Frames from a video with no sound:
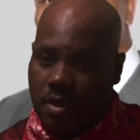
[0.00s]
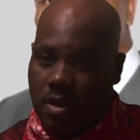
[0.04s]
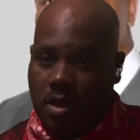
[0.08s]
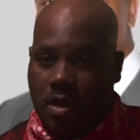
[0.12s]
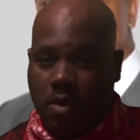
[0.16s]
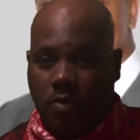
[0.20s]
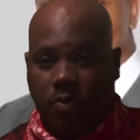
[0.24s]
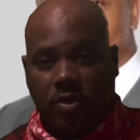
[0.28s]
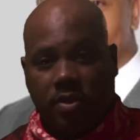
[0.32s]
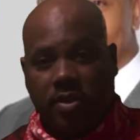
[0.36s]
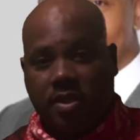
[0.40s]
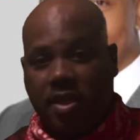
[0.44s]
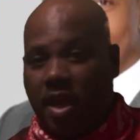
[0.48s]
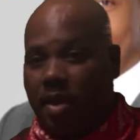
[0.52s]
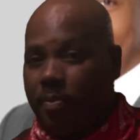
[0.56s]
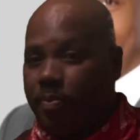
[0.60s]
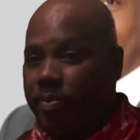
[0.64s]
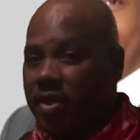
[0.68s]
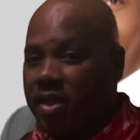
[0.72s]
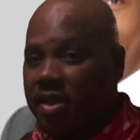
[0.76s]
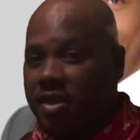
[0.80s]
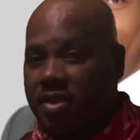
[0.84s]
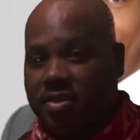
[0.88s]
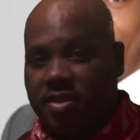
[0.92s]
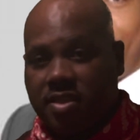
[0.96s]
With that
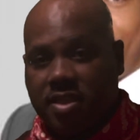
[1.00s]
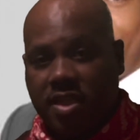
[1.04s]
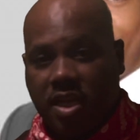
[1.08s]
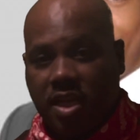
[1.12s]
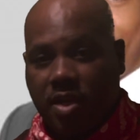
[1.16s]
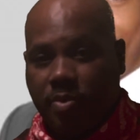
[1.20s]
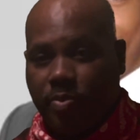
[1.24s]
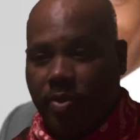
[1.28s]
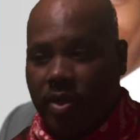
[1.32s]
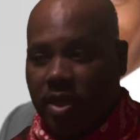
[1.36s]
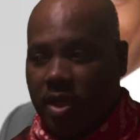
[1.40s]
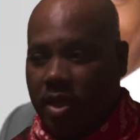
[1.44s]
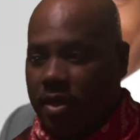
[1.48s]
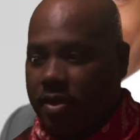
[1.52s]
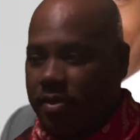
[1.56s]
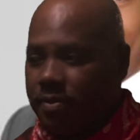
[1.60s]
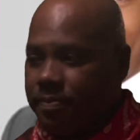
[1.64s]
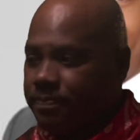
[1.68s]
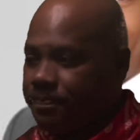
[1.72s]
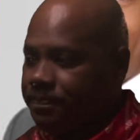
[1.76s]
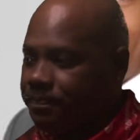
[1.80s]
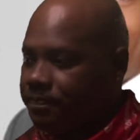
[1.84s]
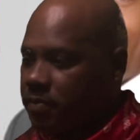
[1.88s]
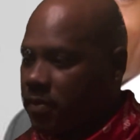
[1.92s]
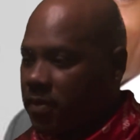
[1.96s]
being said, man,
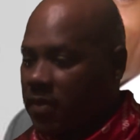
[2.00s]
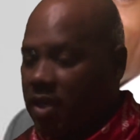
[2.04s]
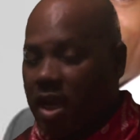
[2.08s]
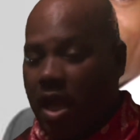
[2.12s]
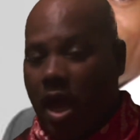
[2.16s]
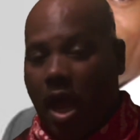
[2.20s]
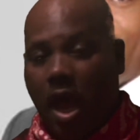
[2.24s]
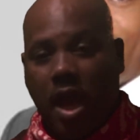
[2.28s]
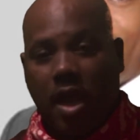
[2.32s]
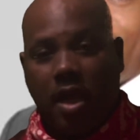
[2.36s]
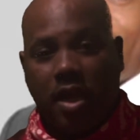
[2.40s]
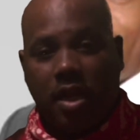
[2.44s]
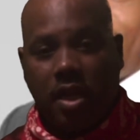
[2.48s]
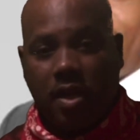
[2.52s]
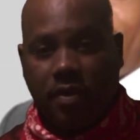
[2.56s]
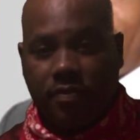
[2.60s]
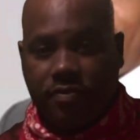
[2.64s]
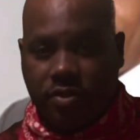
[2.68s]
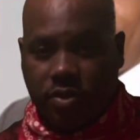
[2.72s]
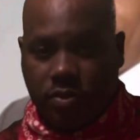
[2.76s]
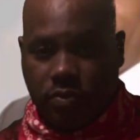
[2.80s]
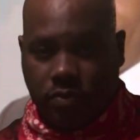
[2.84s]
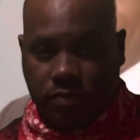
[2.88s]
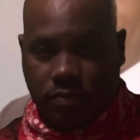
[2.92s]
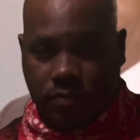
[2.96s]
God loves
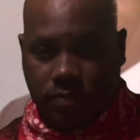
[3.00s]
you.